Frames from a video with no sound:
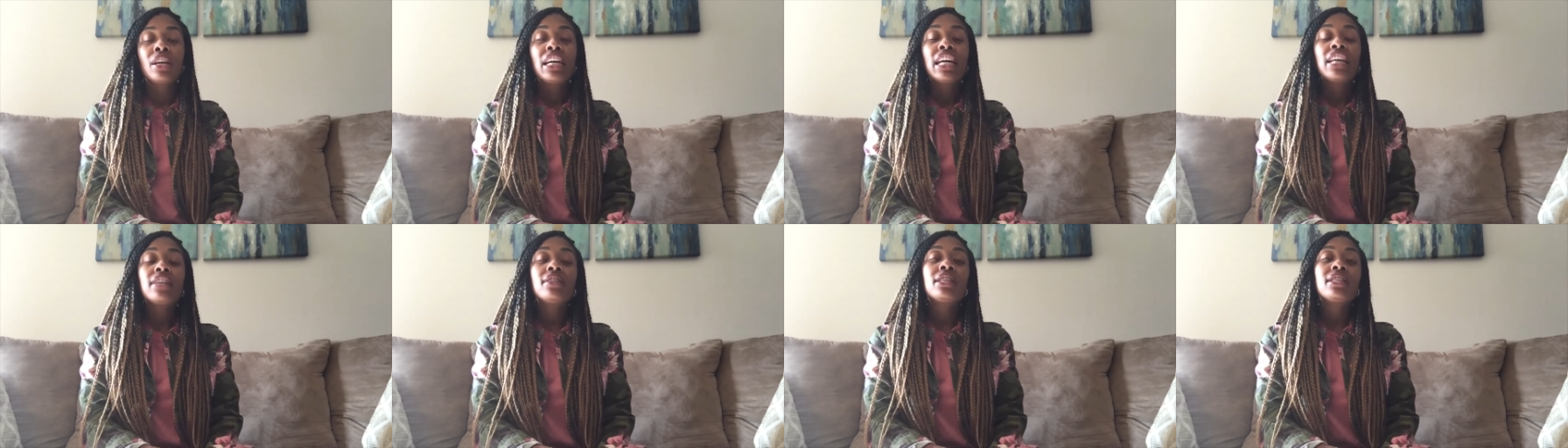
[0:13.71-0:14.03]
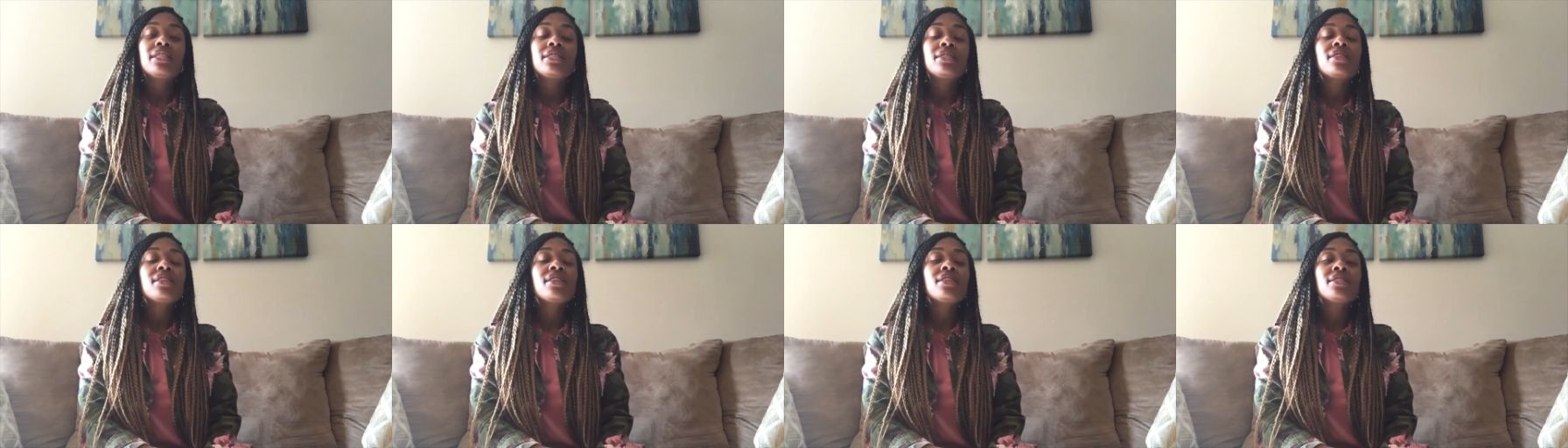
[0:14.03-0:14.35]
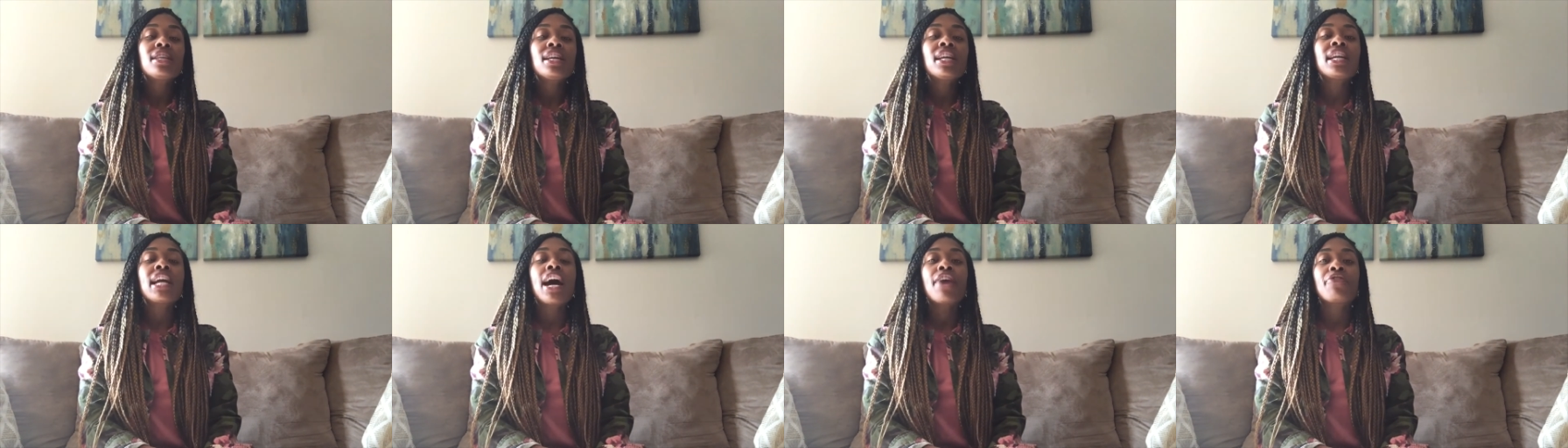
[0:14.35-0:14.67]
In the
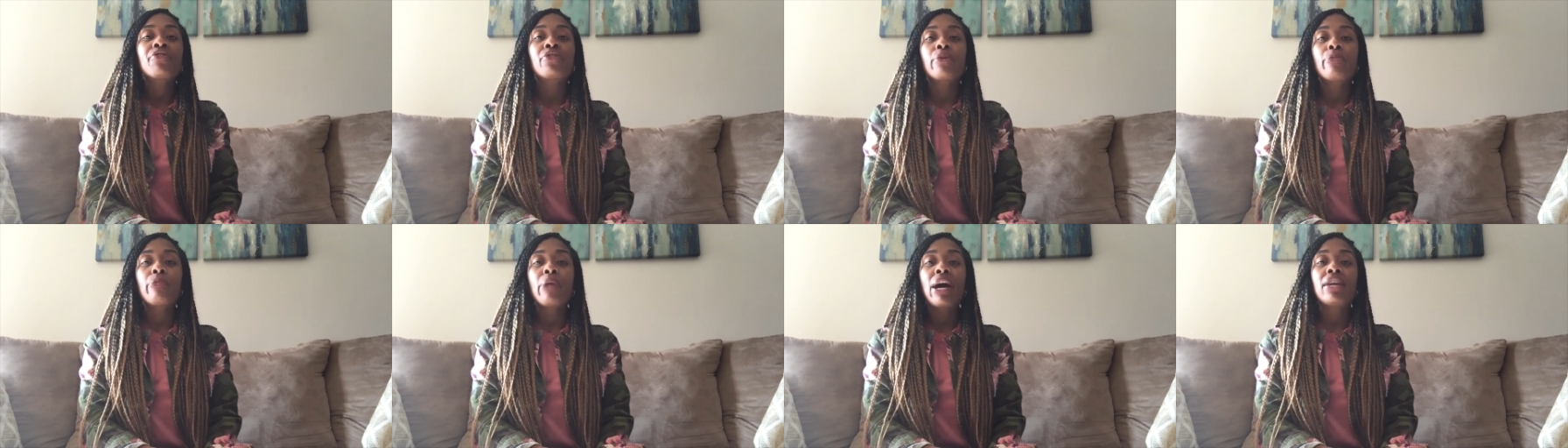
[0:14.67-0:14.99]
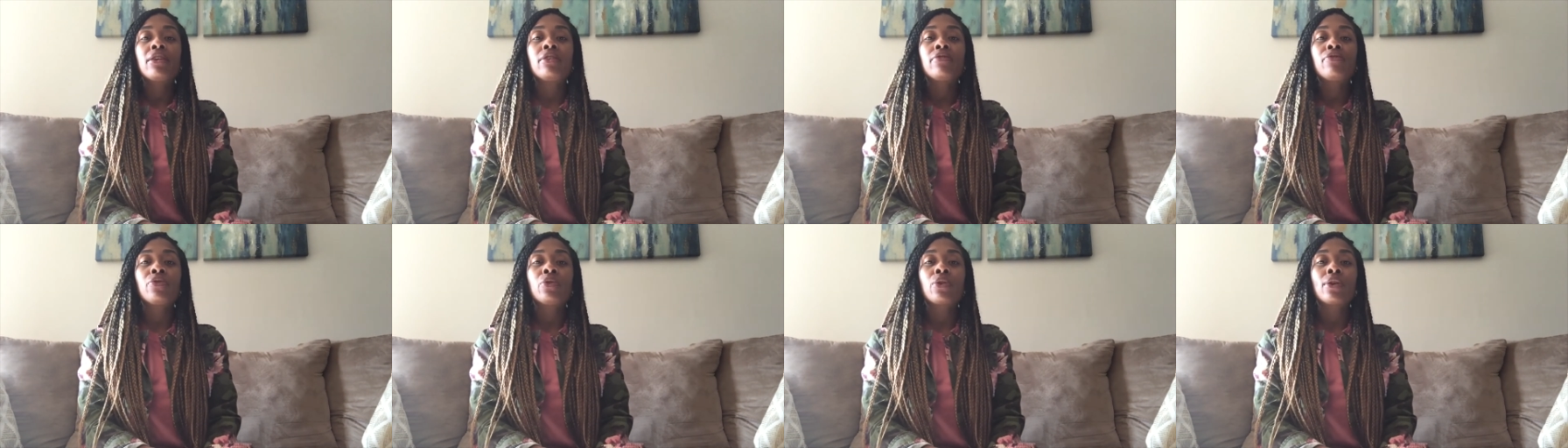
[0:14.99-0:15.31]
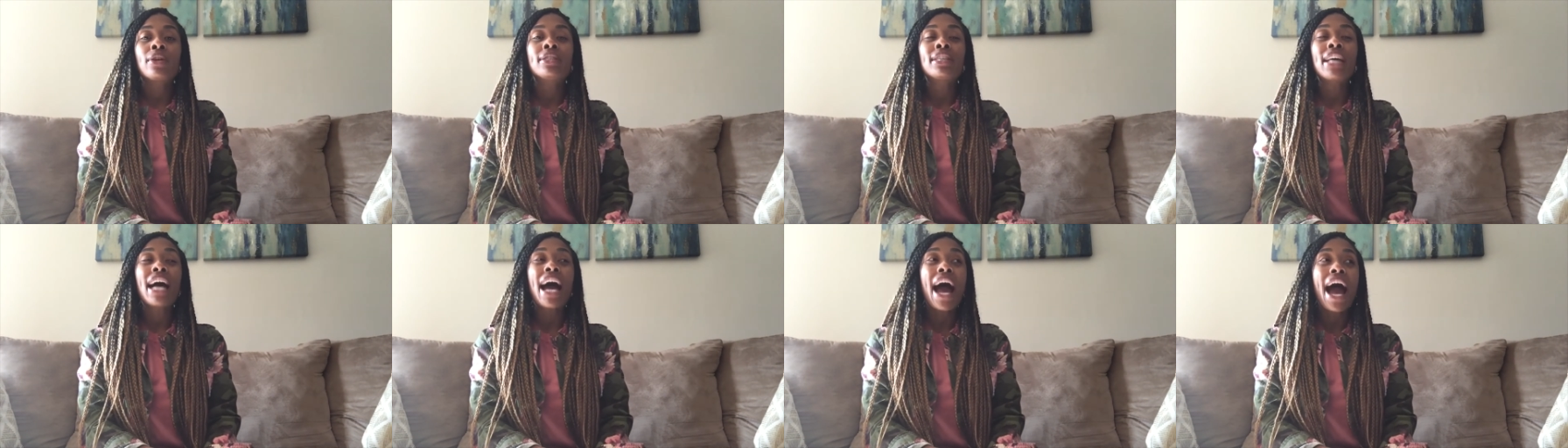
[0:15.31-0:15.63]
season after my
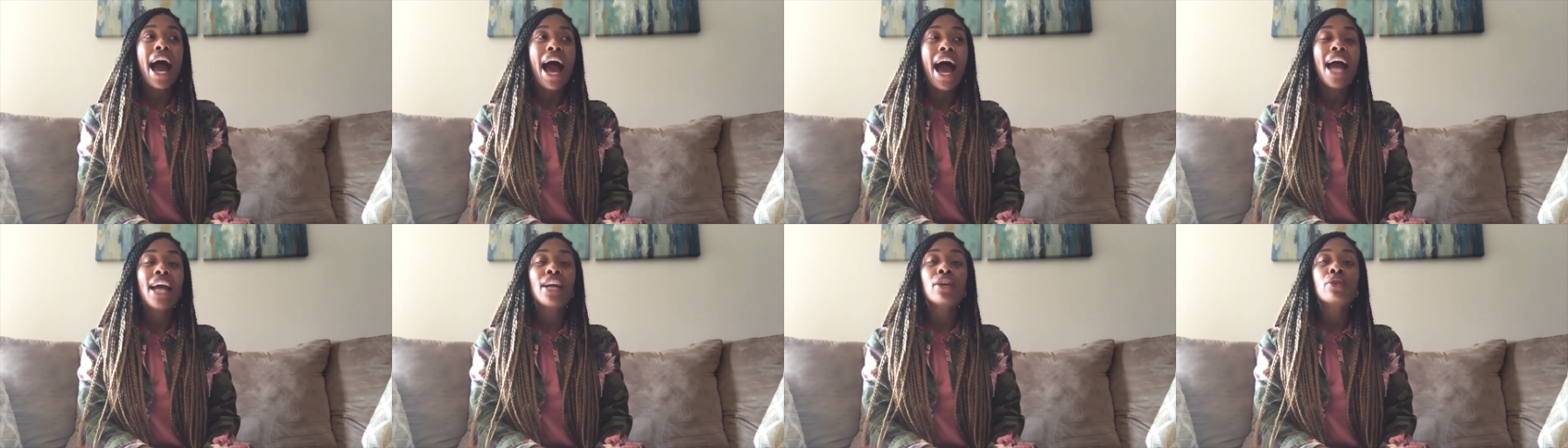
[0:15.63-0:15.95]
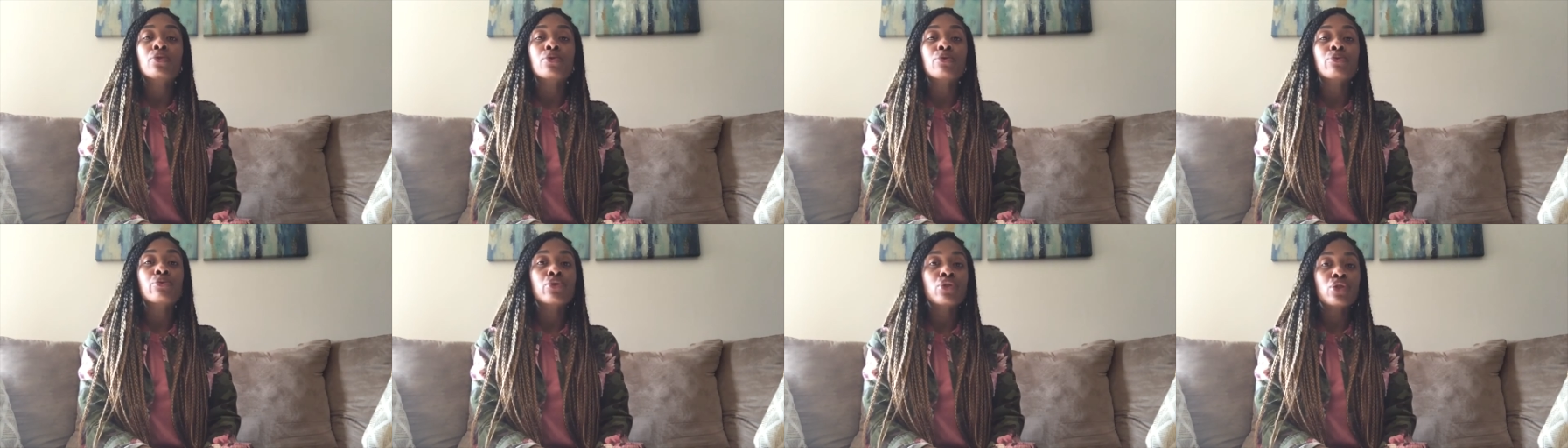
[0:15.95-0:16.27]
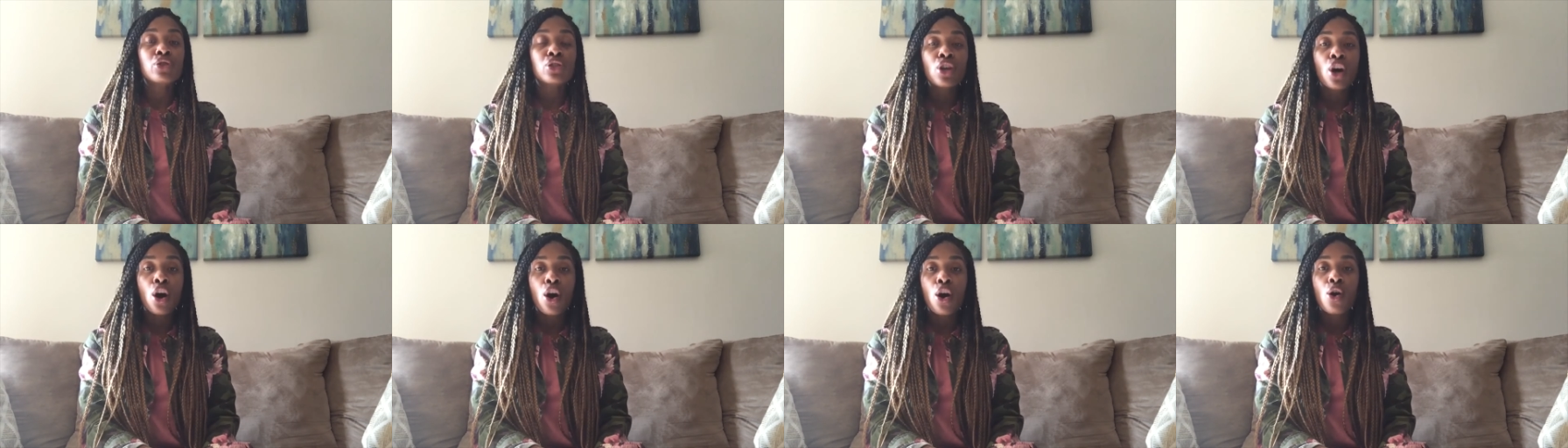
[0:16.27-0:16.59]
divorce, I grew
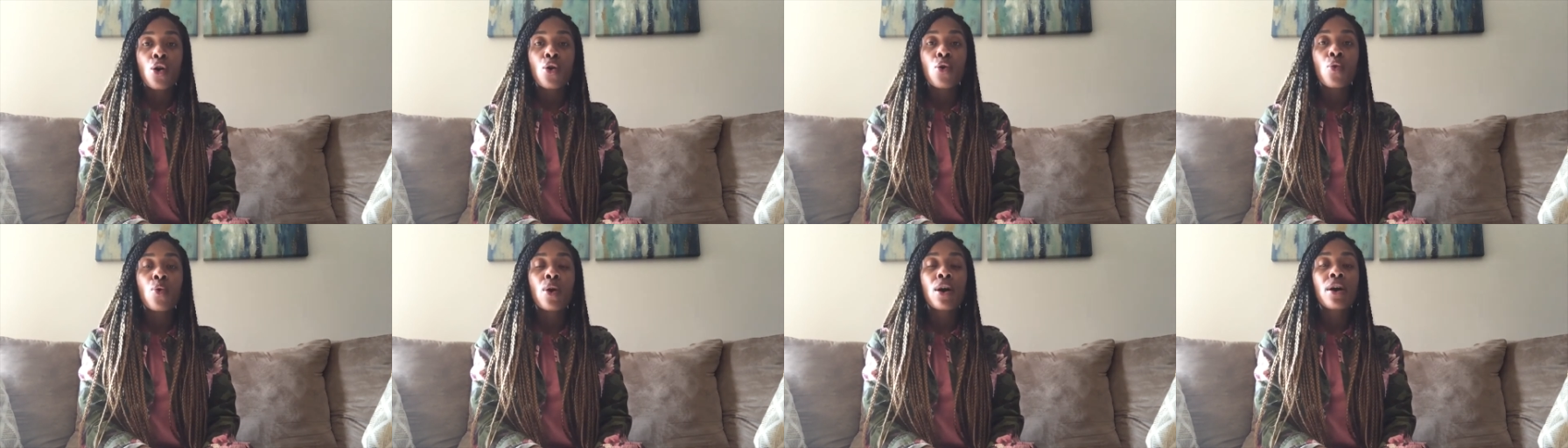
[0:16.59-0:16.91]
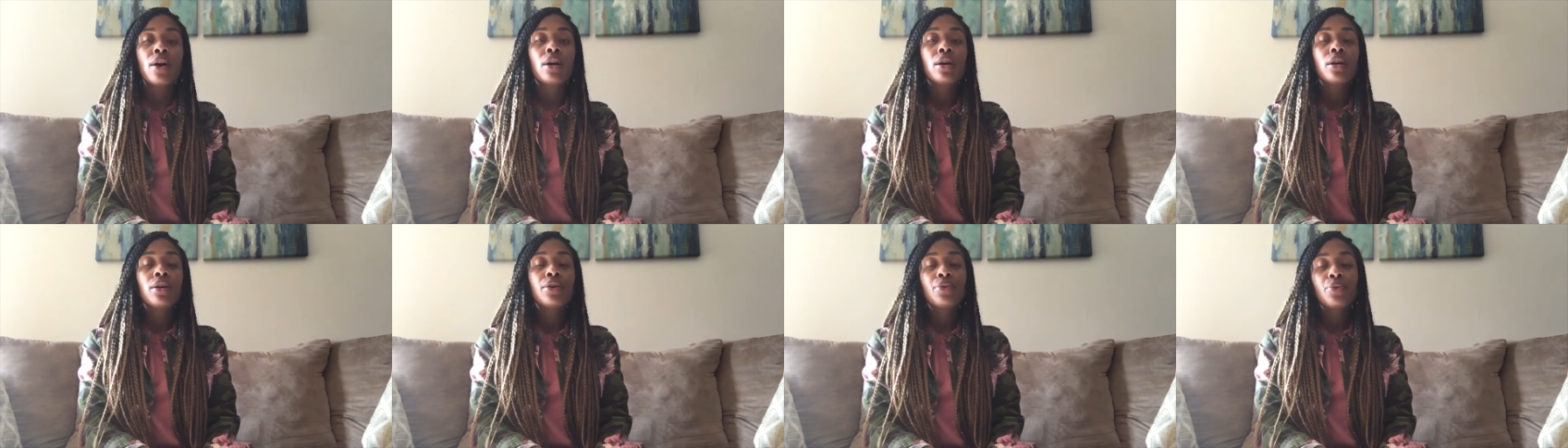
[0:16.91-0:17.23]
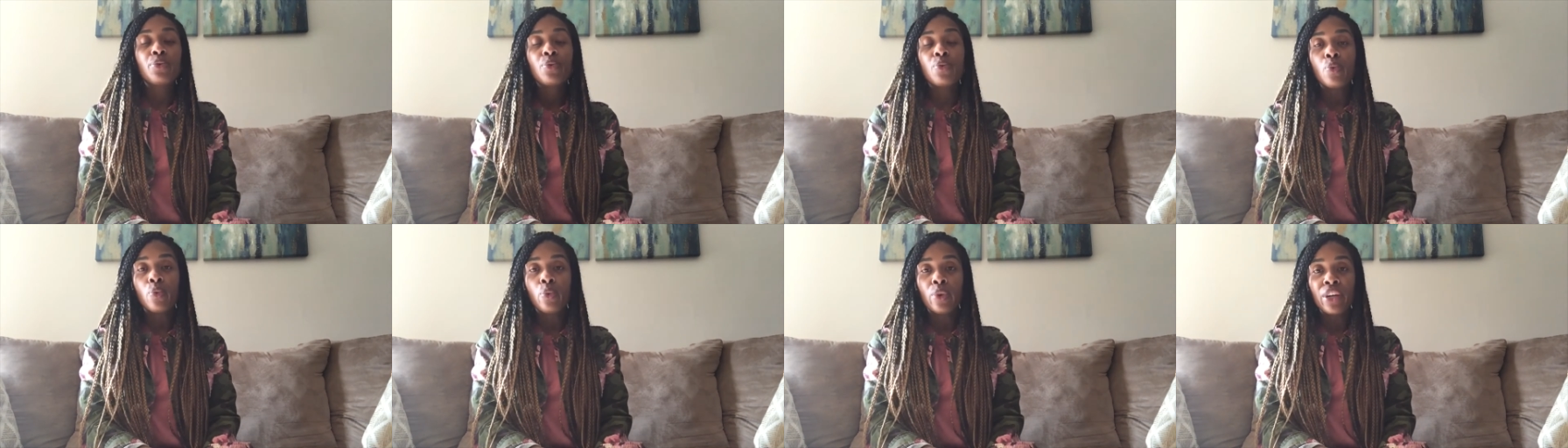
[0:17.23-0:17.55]
so
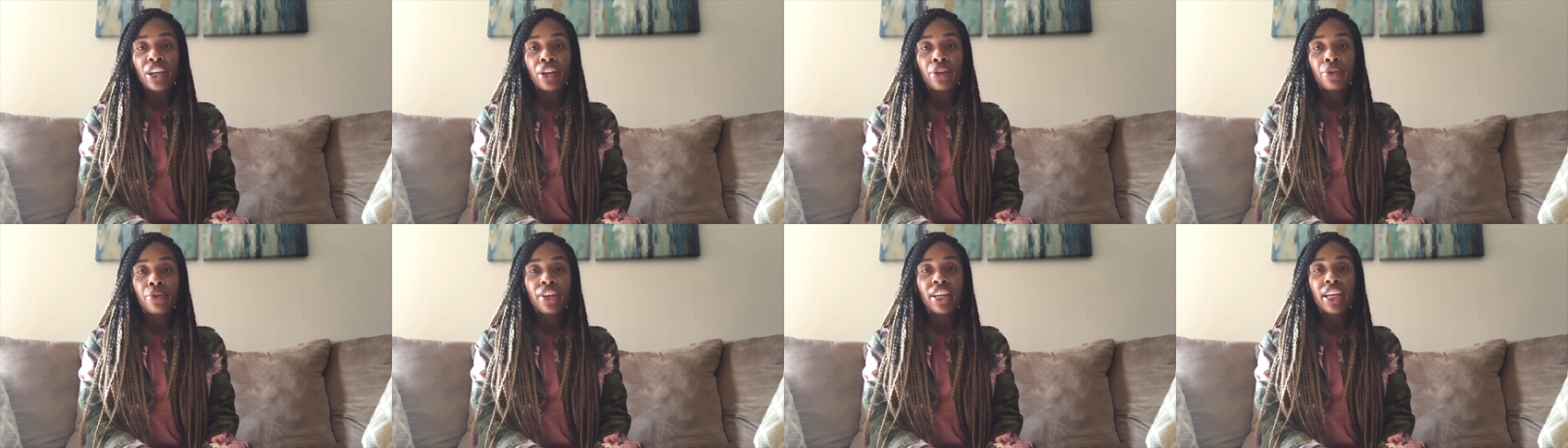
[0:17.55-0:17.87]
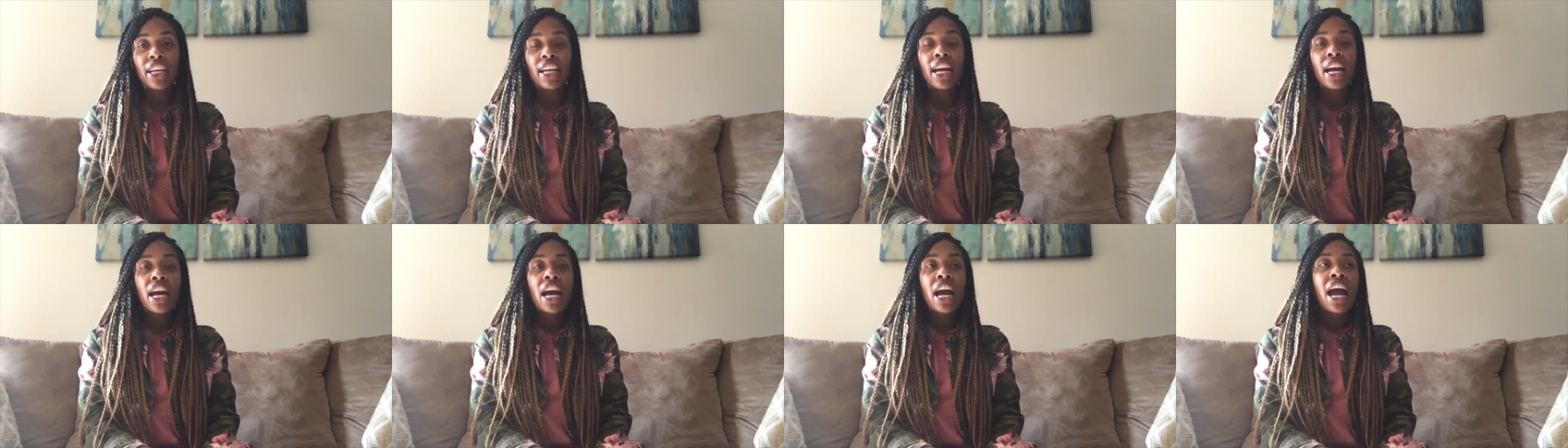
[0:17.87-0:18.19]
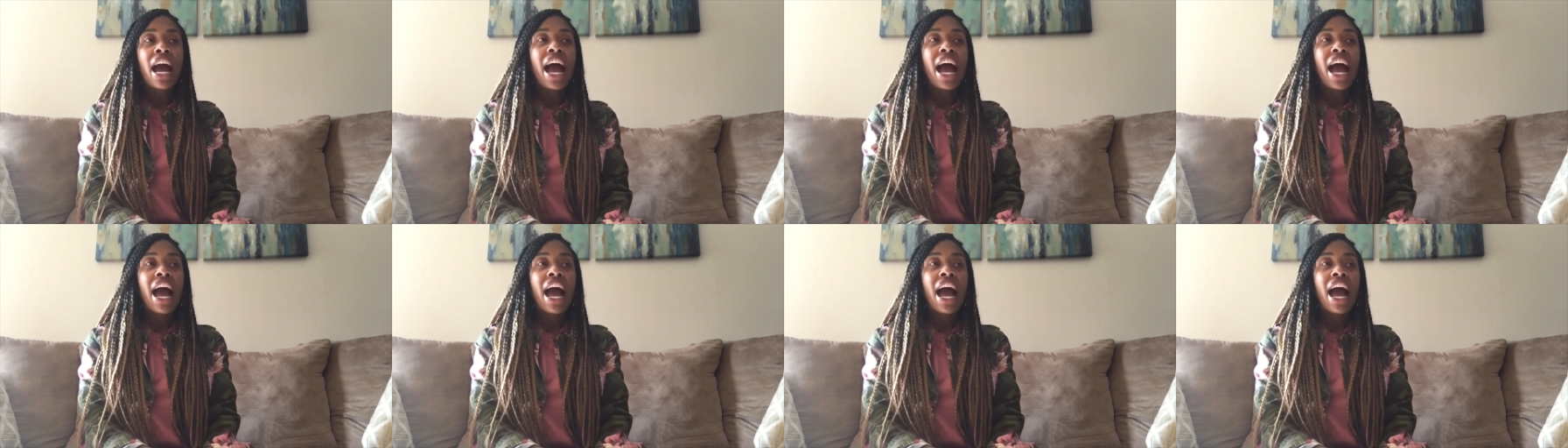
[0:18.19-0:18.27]
weary.